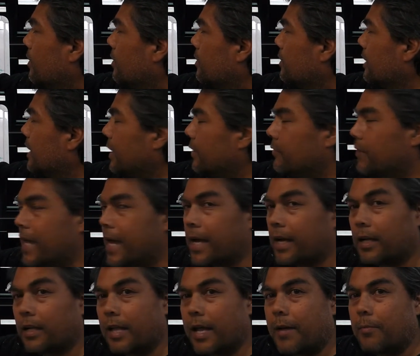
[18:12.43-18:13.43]
Leave
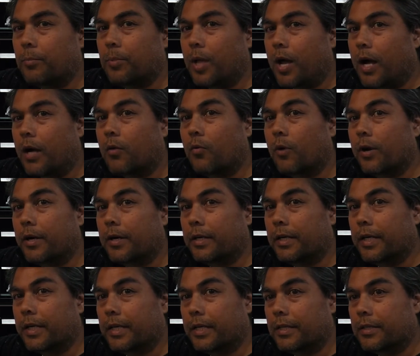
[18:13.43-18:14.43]
that clamp block where it
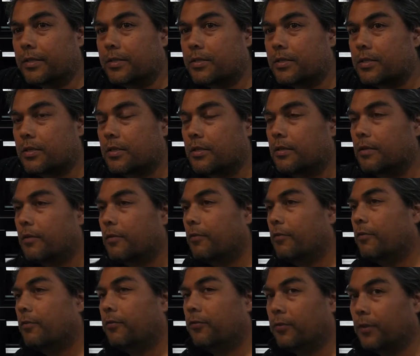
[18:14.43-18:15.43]
is,
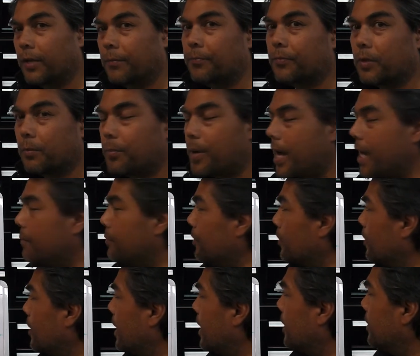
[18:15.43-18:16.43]
flip the pipe
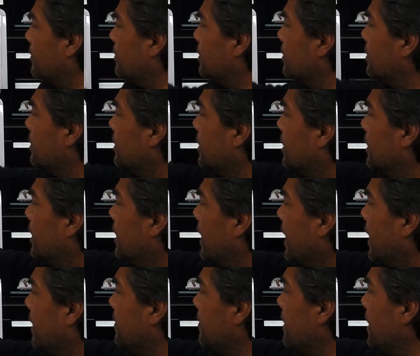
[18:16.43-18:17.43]
around,
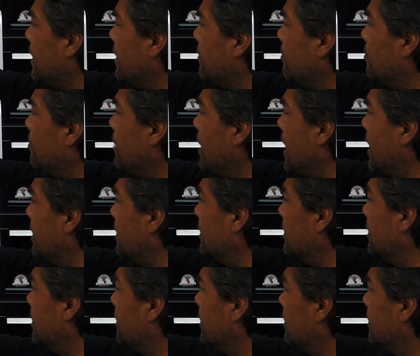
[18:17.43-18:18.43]
and then
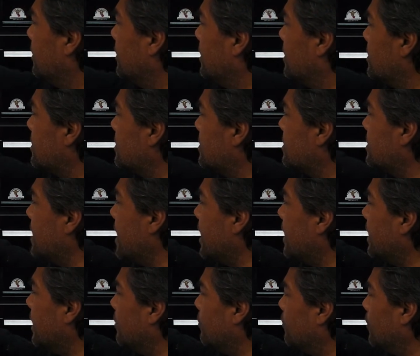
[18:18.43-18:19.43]
bend this
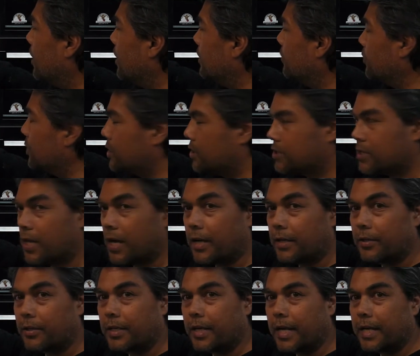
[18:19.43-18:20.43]
second one, which is the
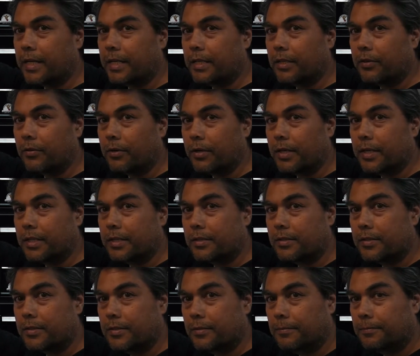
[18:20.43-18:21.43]
180
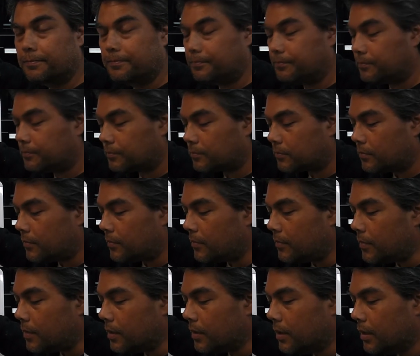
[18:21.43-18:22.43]
degrees.
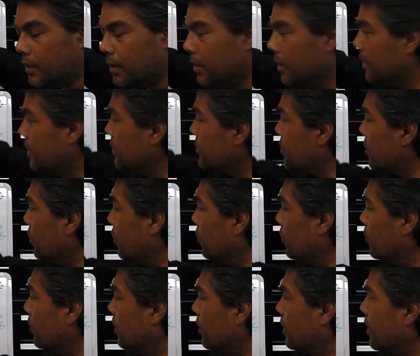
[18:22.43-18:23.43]

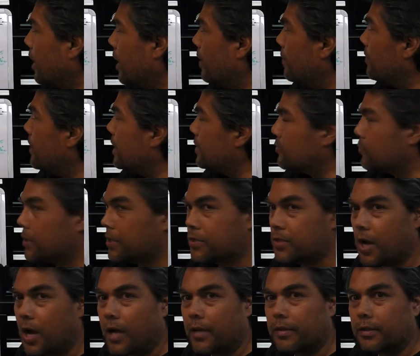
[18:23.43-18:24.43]
So as we
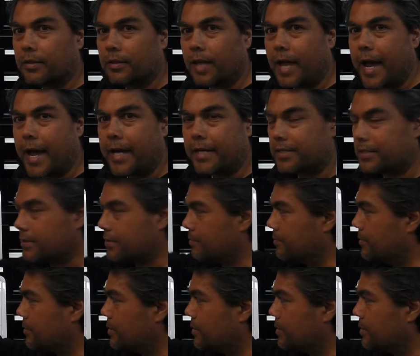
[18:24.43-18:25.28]
saw in the last